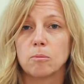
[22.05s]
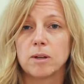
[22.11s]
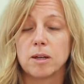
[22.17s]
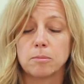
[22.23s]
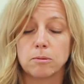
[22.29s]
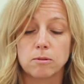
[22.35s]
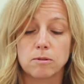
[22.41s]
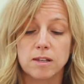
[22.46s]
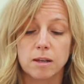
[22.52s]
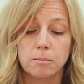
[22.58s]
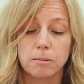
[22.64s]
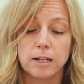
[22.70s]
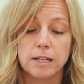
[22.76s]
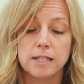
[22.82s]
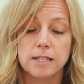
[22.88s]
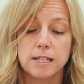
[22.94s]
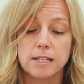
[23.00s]
people's
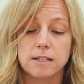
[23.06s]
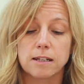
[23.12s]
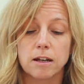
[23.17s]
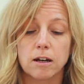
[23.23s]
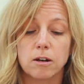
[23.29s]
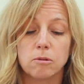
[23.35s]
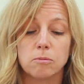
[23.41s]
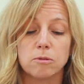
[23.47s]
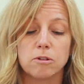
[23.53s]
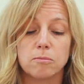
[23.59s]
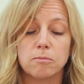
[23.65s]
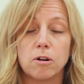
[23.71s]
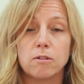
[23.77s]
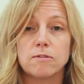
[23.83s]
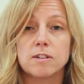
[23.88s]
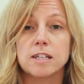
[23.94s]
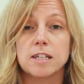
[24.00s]
ability to cope with
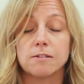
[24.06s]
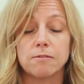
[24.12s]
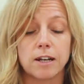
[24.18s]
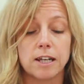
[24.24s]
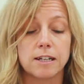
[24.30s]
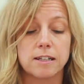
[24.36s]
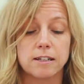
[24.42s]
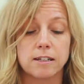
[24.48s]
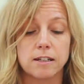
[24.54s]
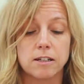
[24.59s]
poverty-related